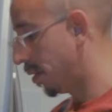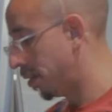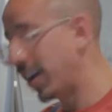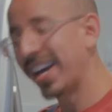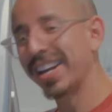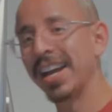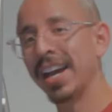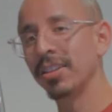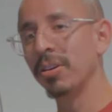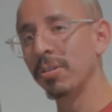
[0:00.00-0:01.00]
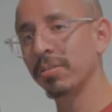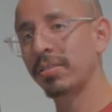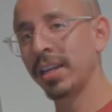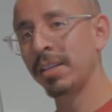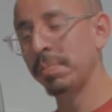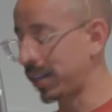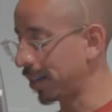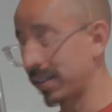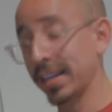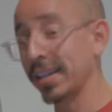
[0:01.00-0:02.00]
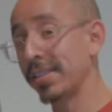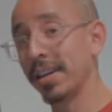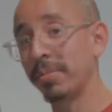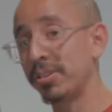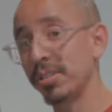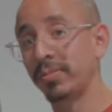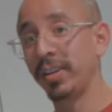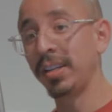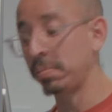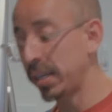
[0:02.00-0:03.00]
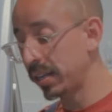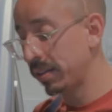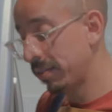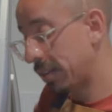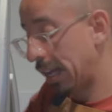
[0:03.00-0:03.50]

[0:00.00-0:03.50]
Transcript: We're not gonna add the whole thing because, like I said, we're just feeding me.